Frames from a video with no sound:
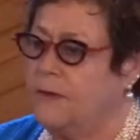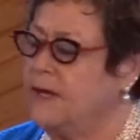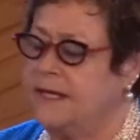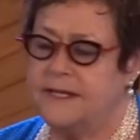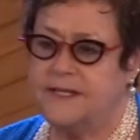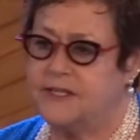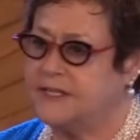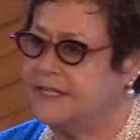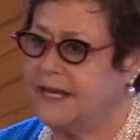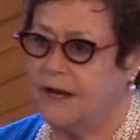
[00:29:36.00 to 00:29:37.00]
that we need to
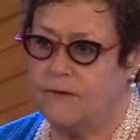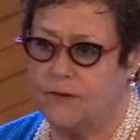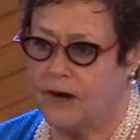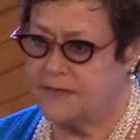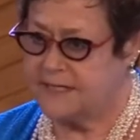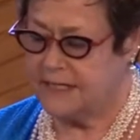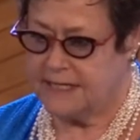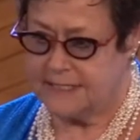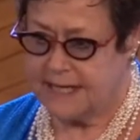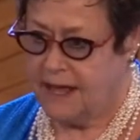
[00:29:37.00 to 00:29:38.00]
just get over our
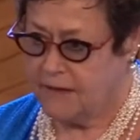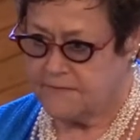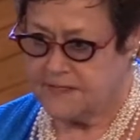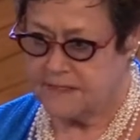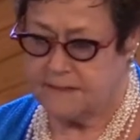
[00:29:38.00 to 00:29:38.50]
silly selves